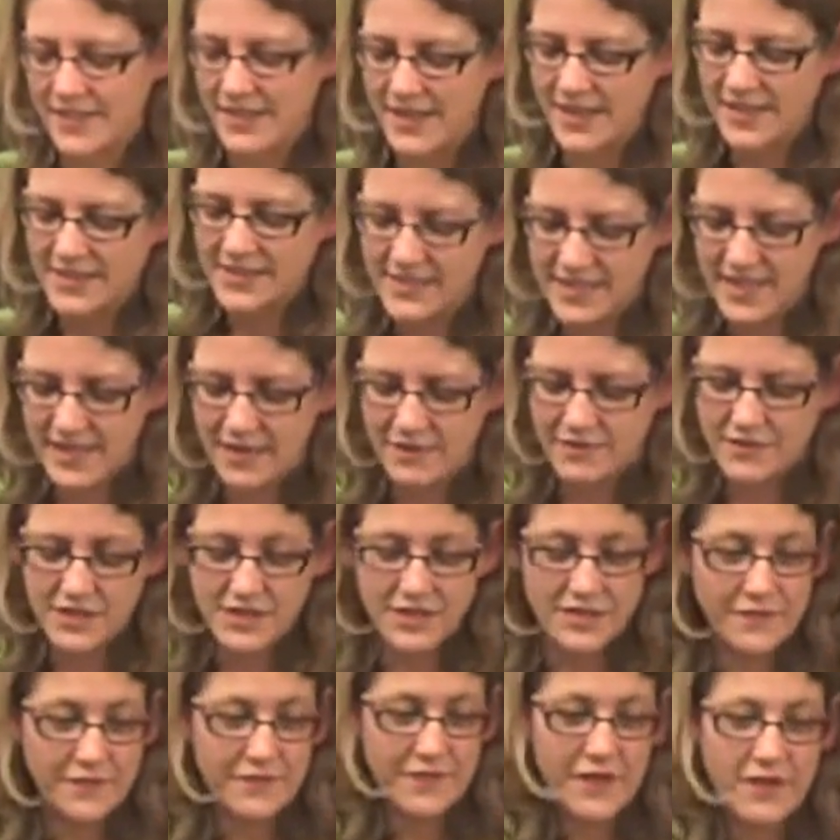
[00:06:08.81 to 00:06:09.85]
and then down
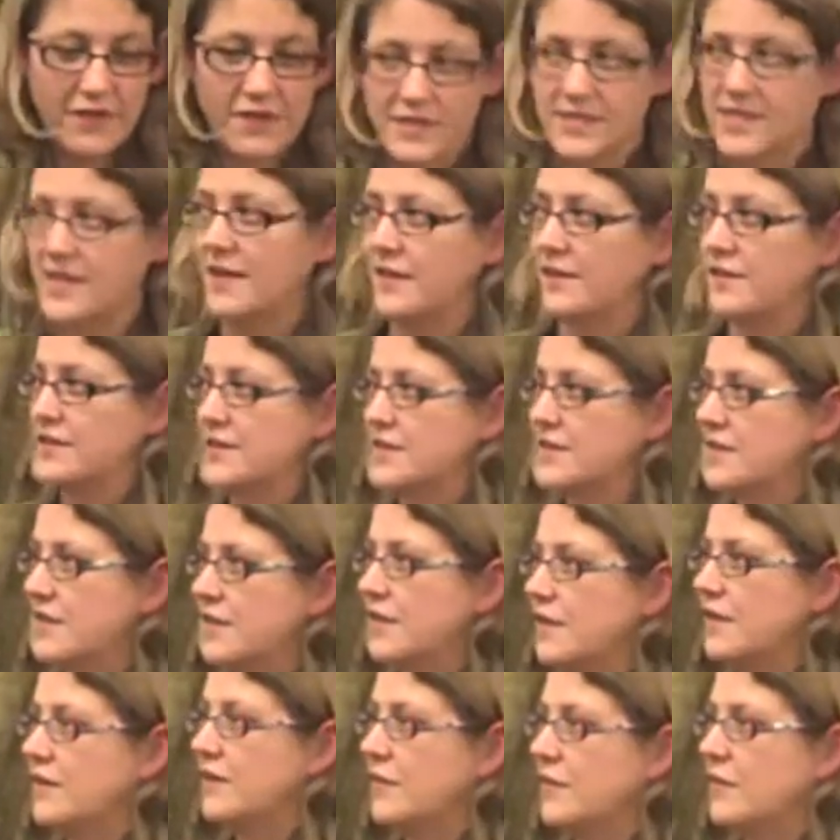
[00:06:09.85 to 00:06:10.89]
to the far south to the
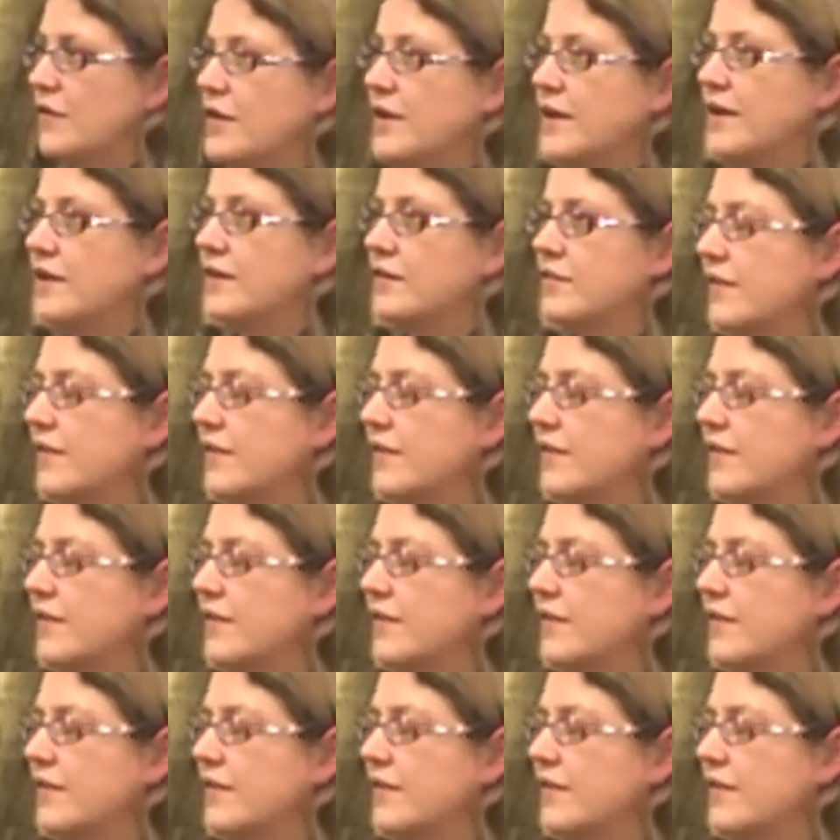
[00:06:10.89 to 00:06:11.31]
Isle of Wight.